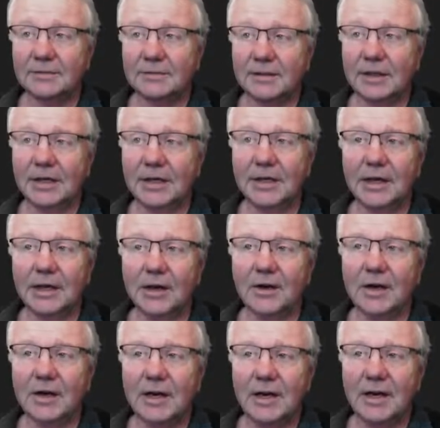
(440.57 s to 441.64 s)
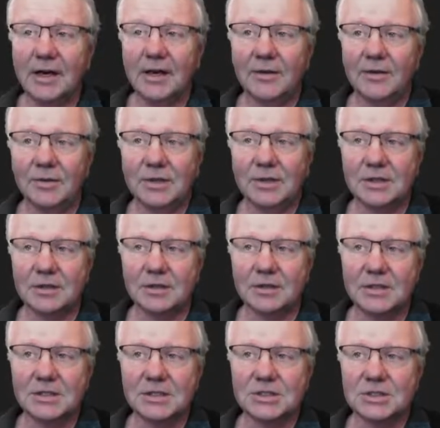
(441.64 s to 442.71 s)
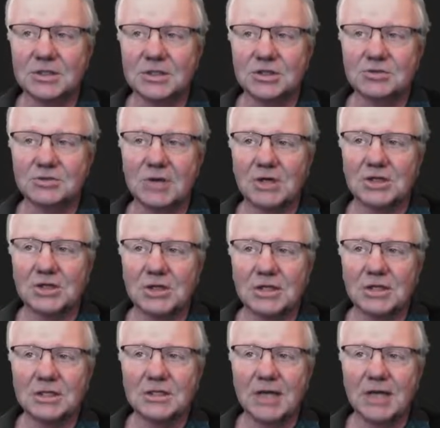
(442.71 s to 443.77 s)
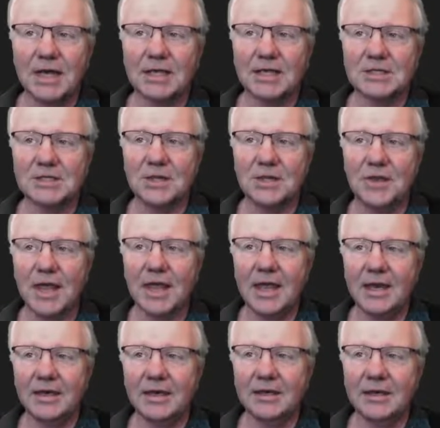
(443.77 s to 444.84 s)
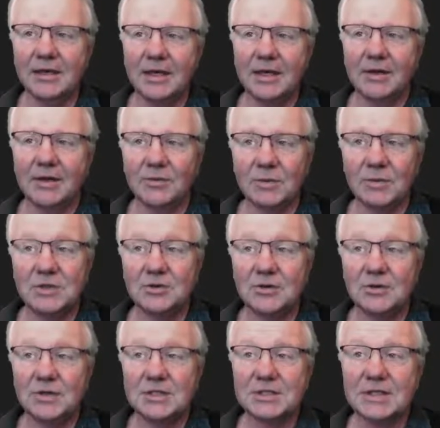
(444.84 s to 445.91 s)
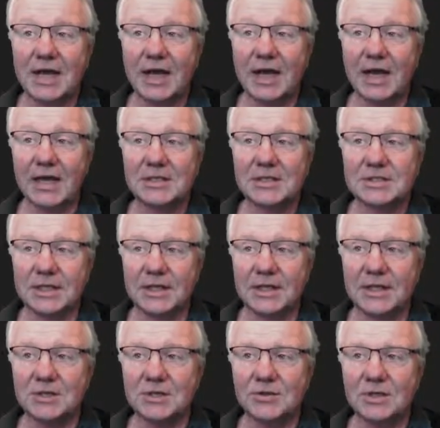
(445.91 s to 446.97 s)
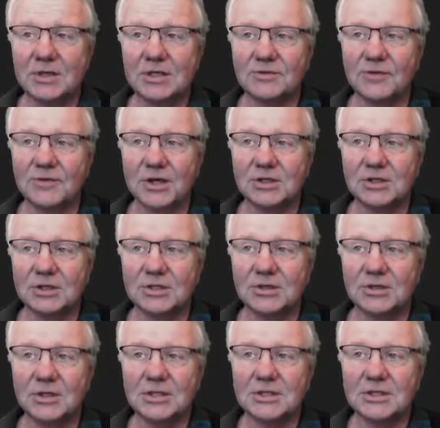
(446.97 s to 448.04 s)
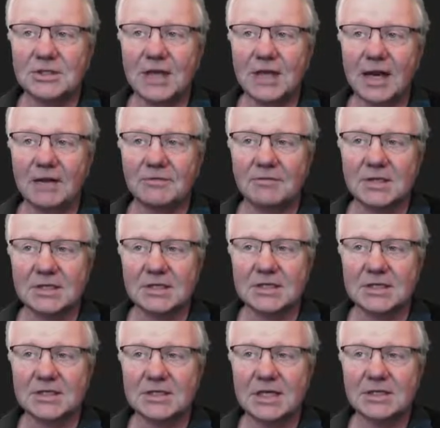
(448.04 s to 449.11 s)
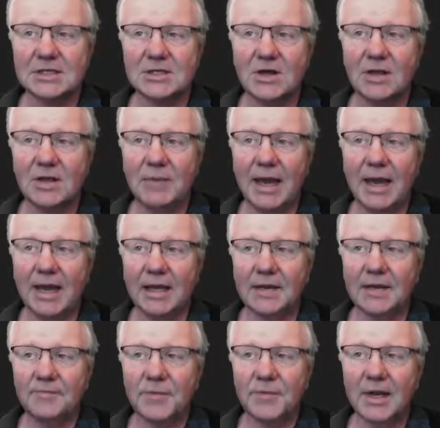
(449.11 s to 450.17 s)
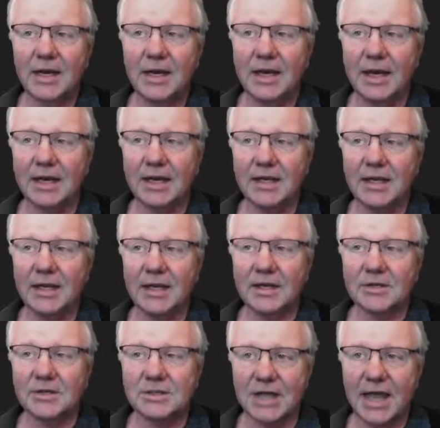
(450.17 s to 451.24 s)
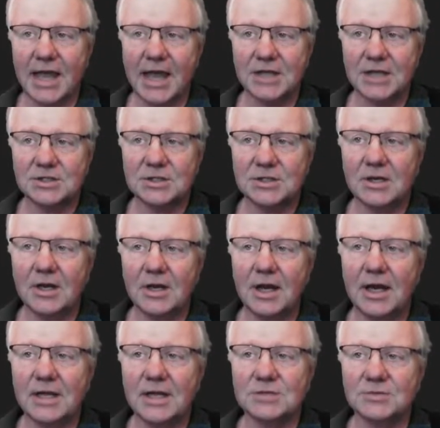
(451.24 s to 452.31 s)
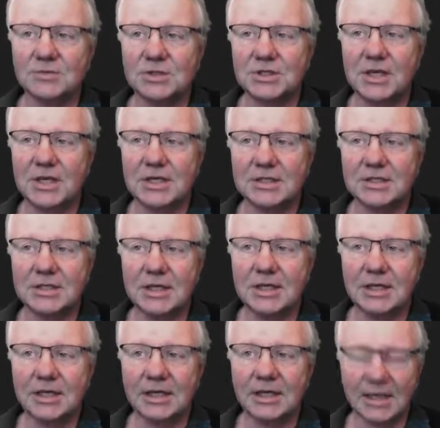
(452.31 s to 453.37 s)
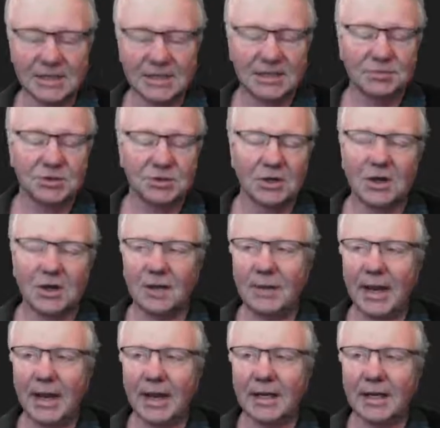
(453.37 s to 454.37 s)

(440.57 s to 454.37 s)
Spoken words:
in here. What this construction says, then return the size and then do this function. So this is kind of the success callback. And then there's a catch clause which does the exception callback.